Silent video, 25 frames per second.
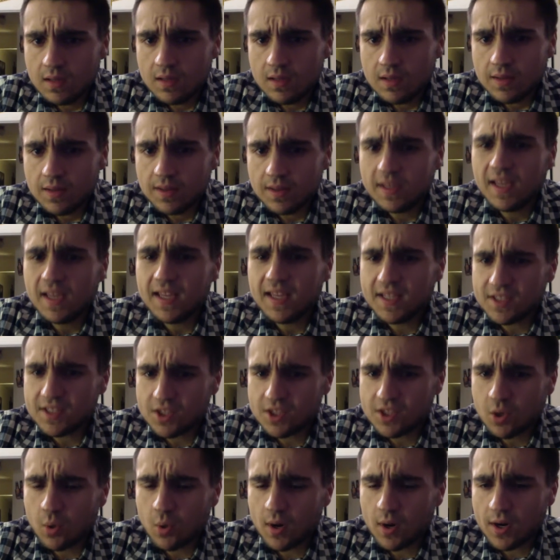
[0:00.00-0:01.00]
The Yankees
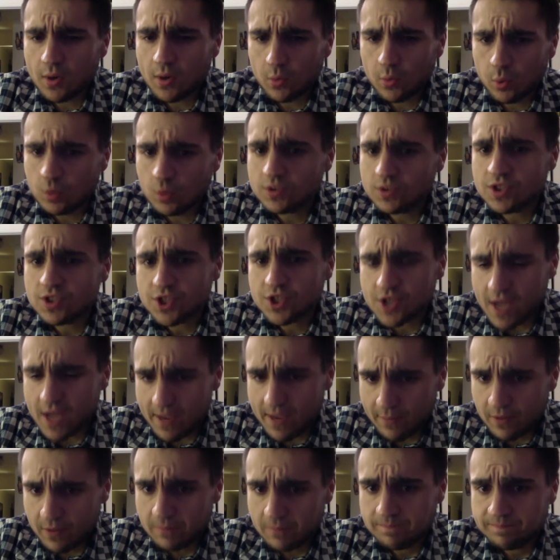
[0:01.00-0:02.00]
acquire Aroldis
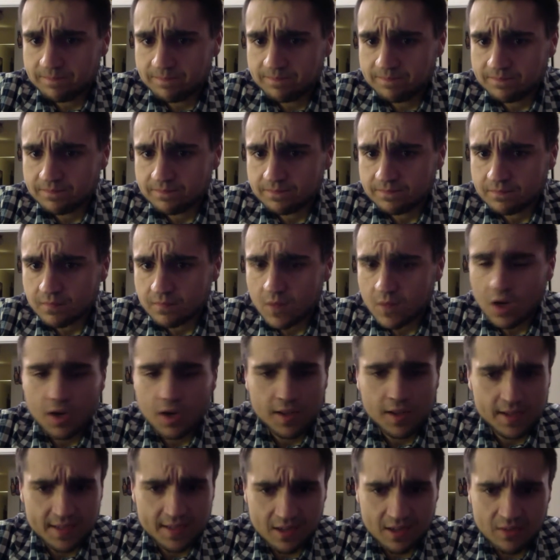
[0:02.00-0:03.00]
Chapman.
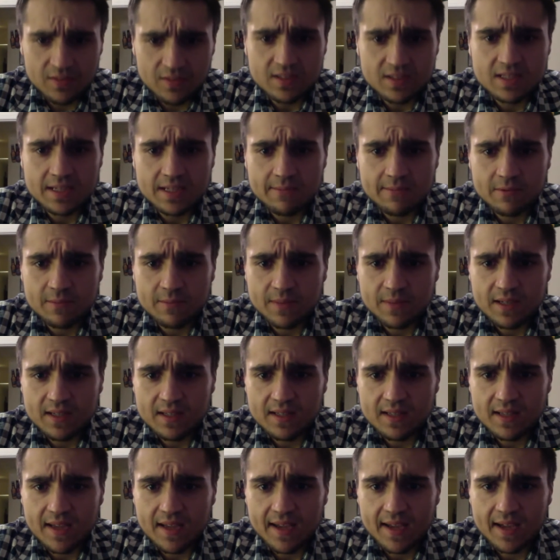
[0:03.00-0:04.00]
Are they now the team to
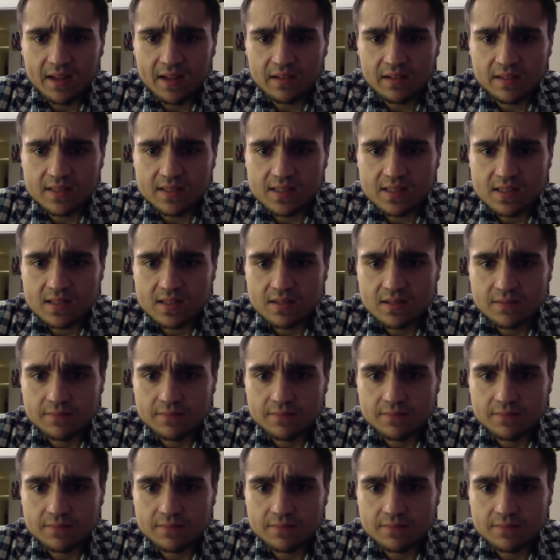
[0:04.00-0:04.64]
beat in the AL East?